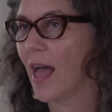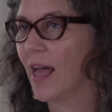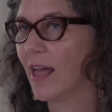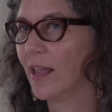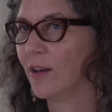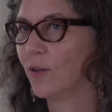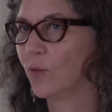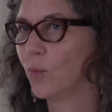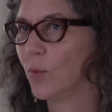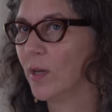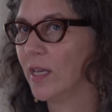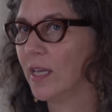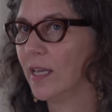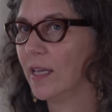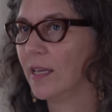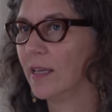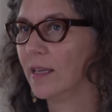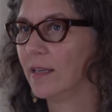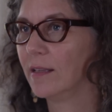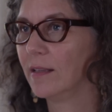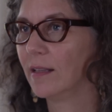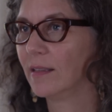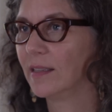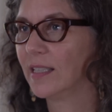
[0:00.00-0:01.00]
and
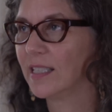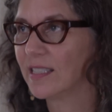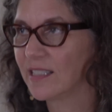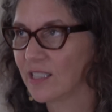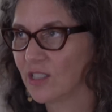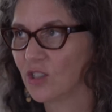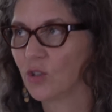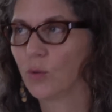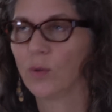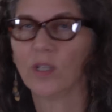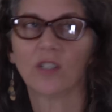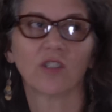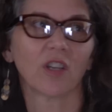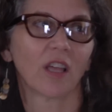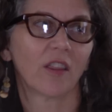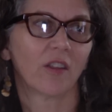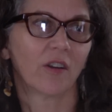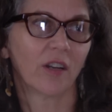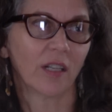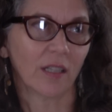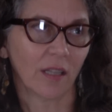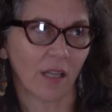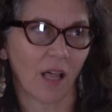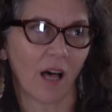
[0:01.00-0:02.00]
we listen to each
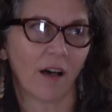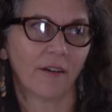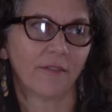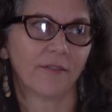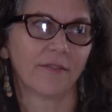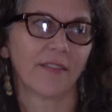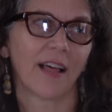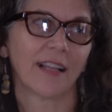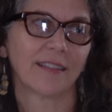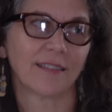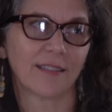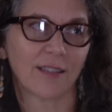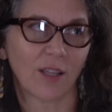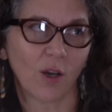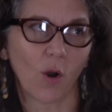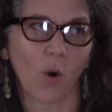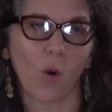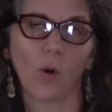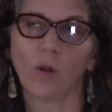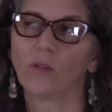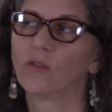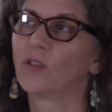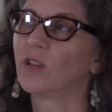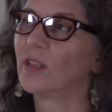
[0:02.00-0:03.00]
other in love. That's the
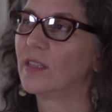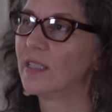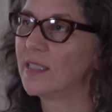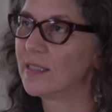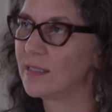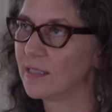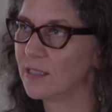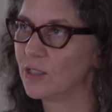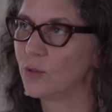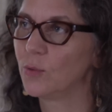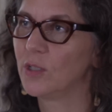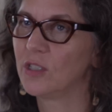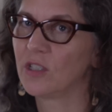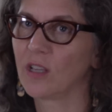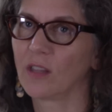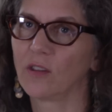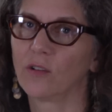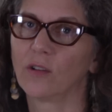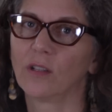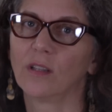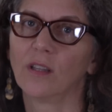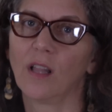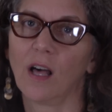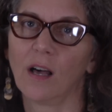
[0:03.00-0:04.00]
goal, to listen to each
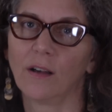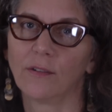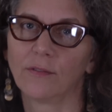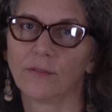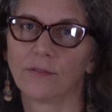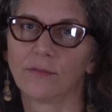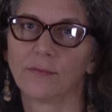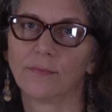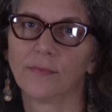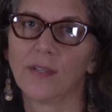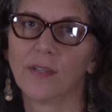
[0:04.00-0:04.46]
other in love.